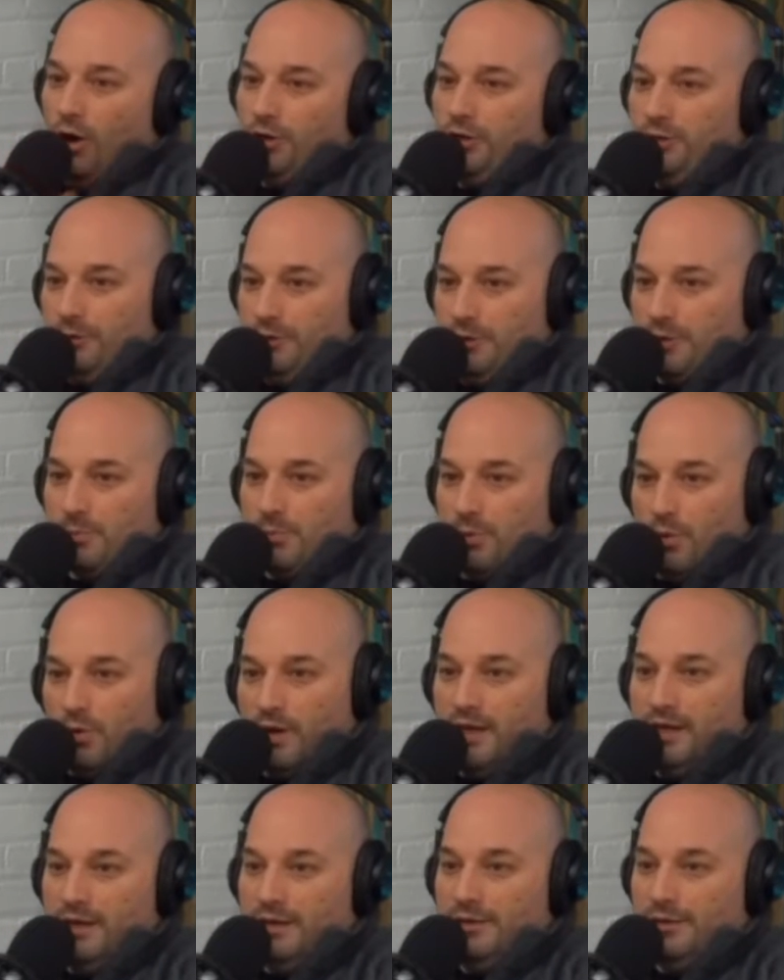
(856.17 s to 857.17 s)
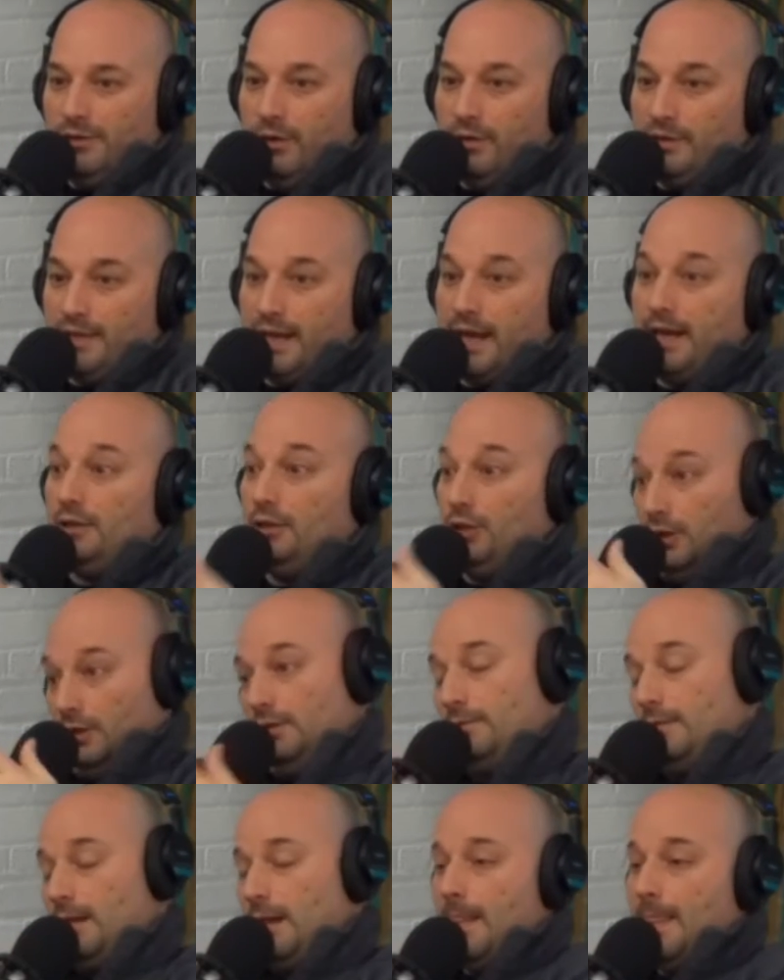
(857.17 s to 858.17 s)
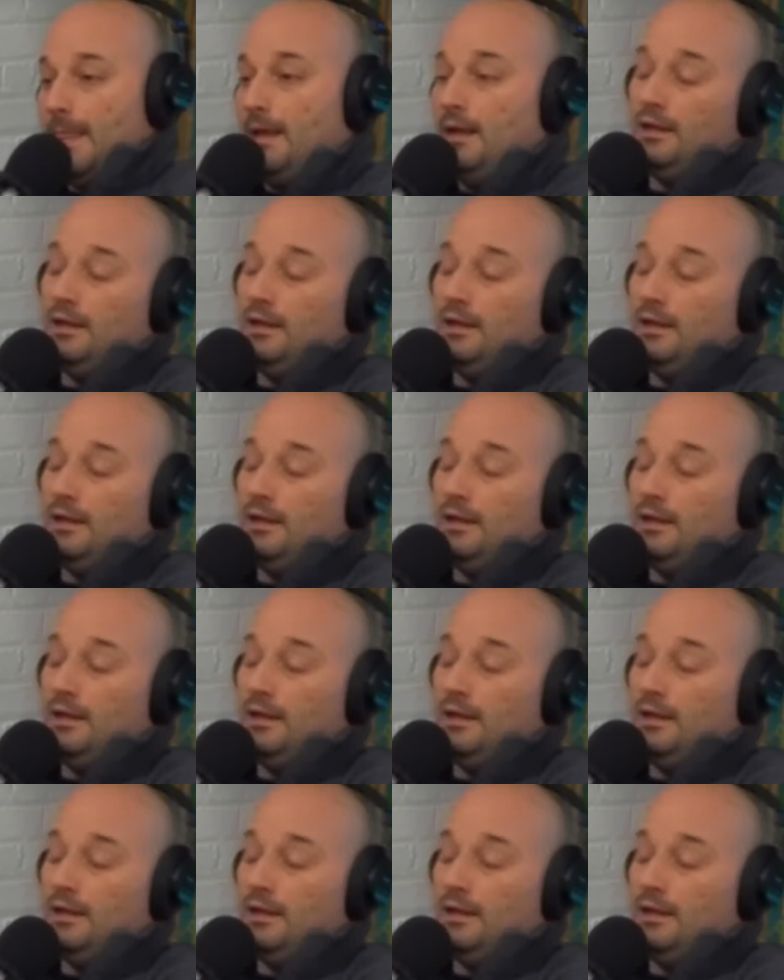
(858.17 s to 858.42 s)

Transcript: argue your point, you're always like, look,